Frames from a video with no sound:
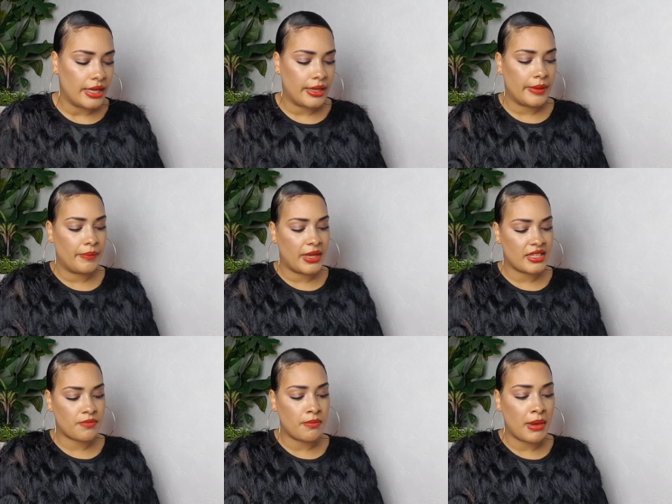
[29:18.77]
um,
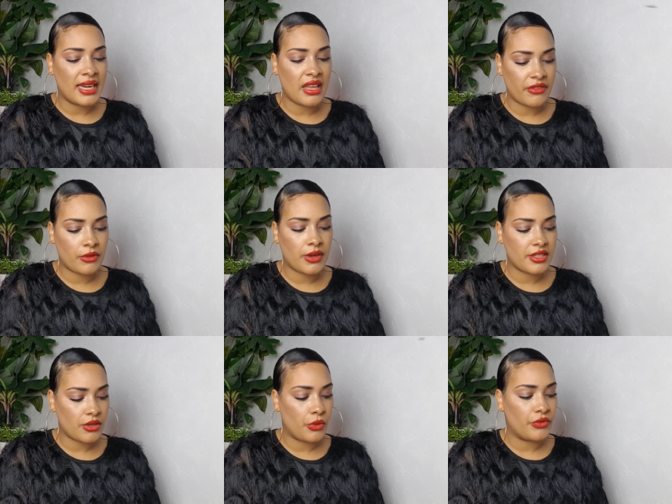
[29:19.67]
has might have
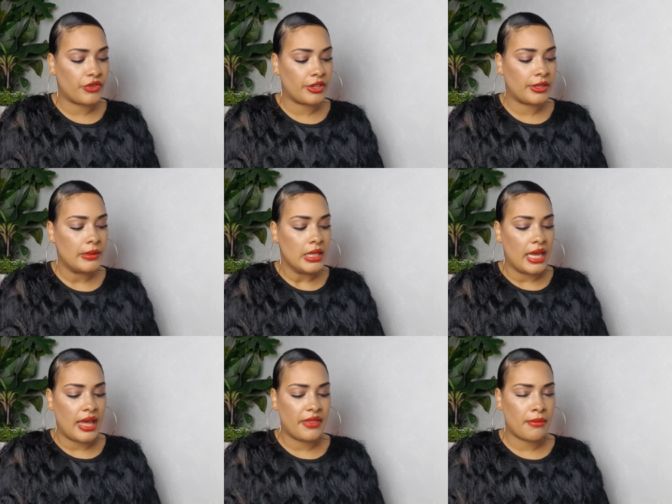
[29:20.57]
crossed over
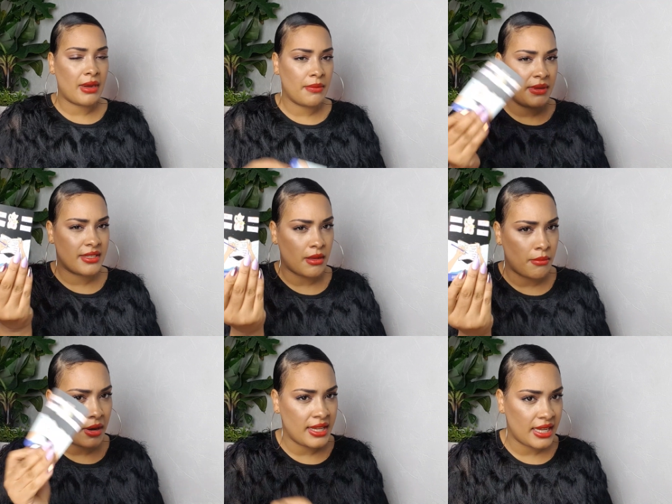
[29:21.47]
and there might be
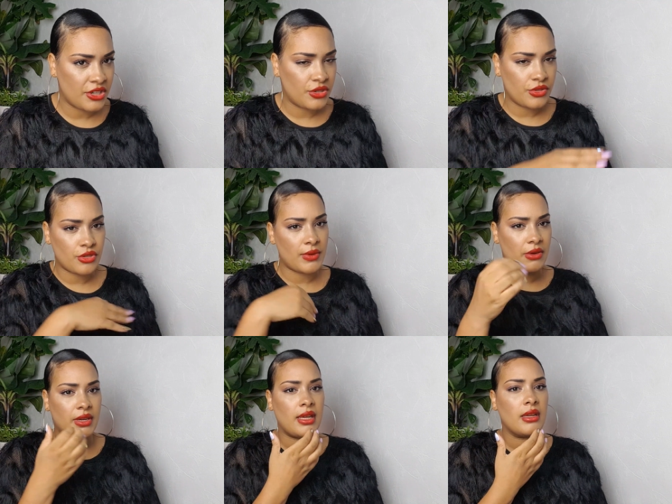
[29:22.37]
some money issues
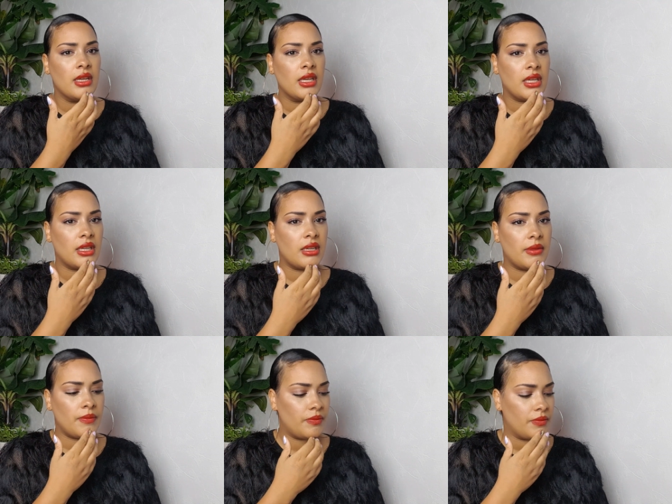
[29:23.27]
surrounding
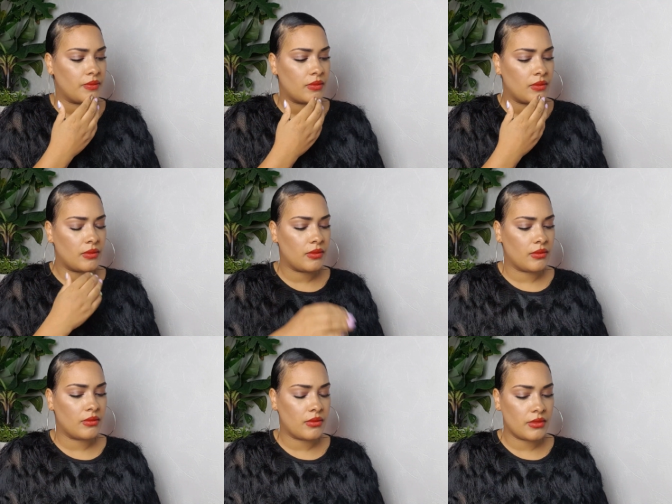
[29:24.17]
um,
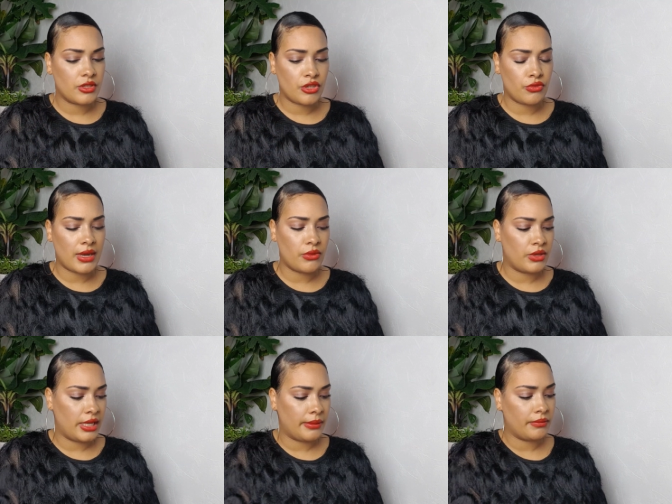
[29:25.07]

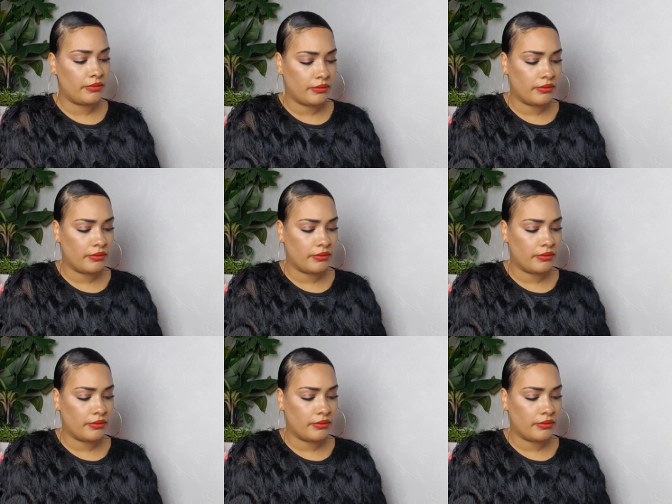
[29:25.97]
surrounding